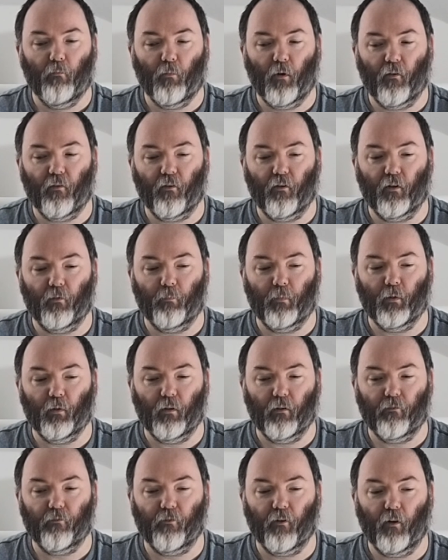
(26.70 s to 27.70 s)
but I thought I'd build
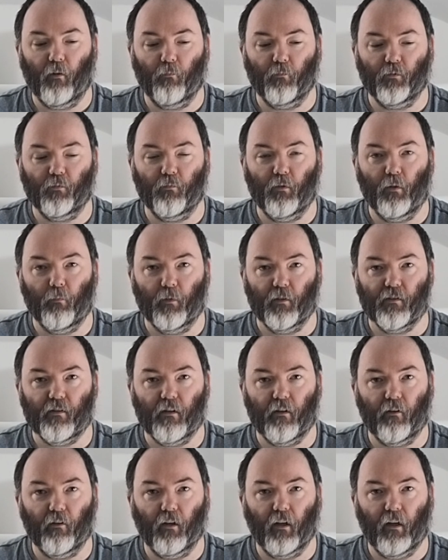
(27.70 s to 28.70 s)
it from some new
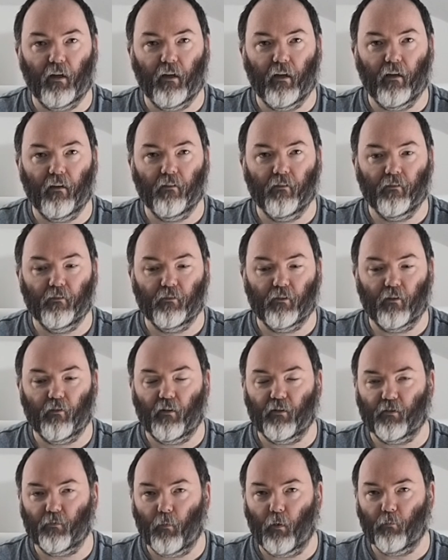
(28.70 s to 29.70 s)
material here. So there are
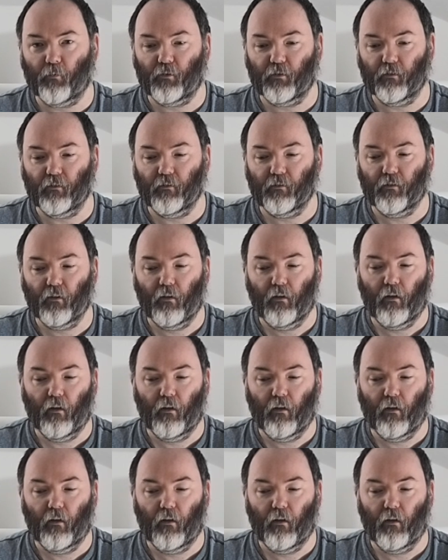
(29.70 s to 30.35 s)
some options.